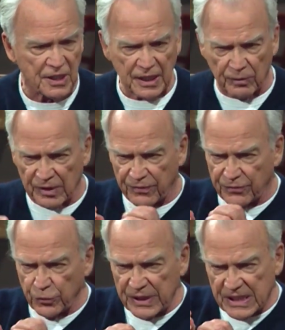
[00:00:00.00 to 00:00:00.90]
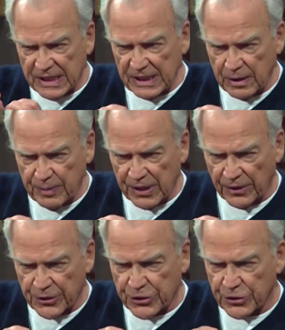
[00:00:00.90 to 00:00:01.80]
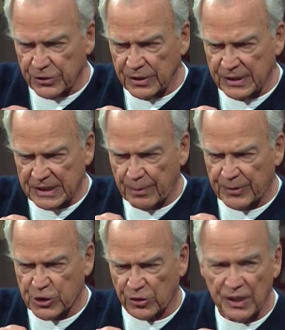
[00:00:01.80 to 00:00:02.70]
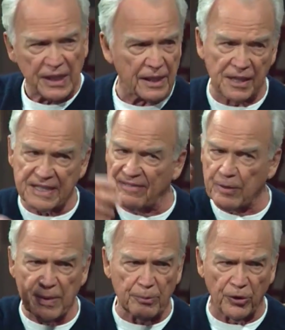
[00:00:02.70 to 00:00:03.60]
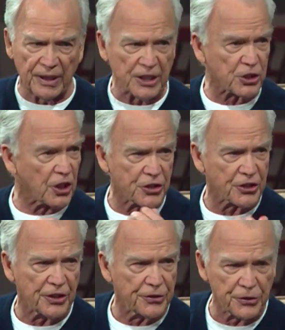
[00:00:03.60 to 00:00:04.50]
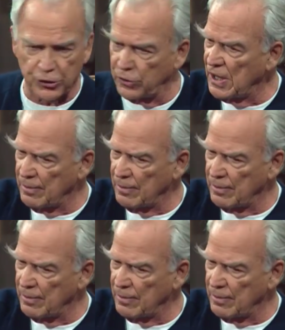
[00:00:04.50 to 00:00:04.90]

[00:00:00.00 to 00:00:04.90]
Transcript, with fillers: And when food is heated beyond a certain temperature, and doesn't have to be boiling, starts at 102,